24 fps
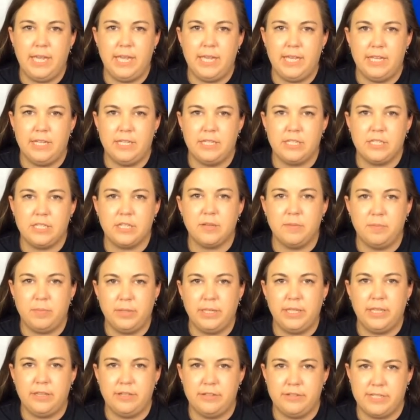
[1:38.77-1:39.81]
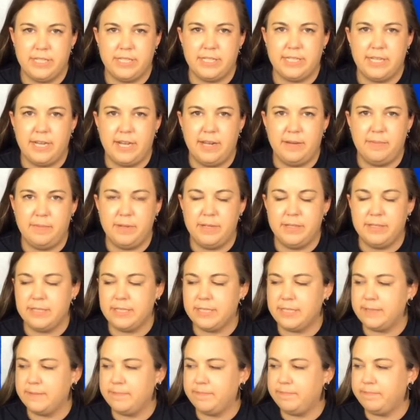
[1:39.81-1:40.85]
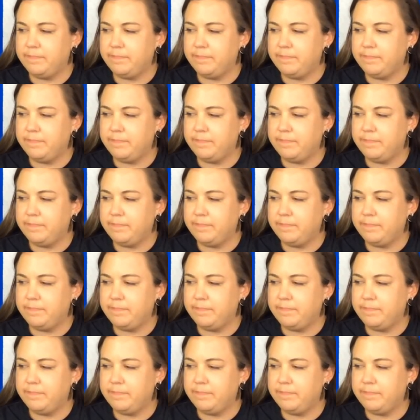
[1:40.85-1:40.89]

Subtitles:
and to complete those assignments.